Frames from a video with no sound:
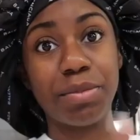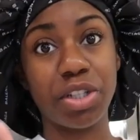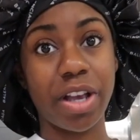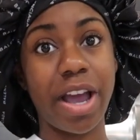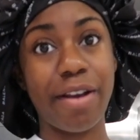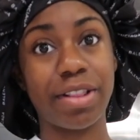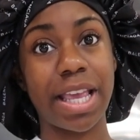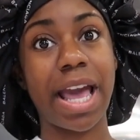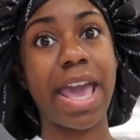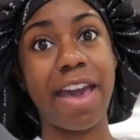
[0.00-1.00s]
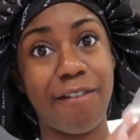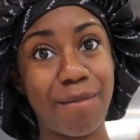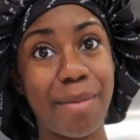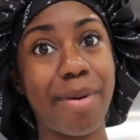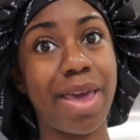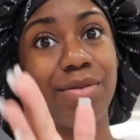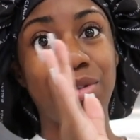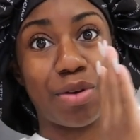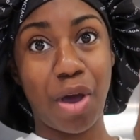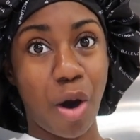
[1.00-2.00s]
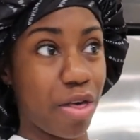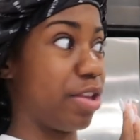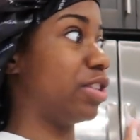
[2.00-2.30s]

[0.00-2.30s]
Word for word: show y'all everything I have, my bad it was on the other